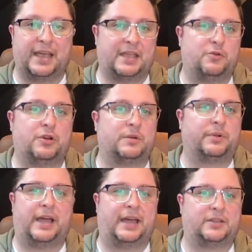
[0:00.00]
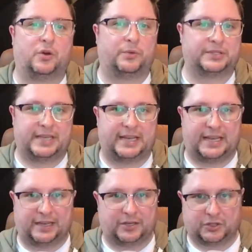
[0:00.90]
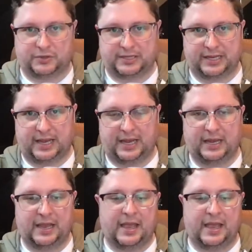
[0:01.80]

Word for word: you can apply it to almost any industry today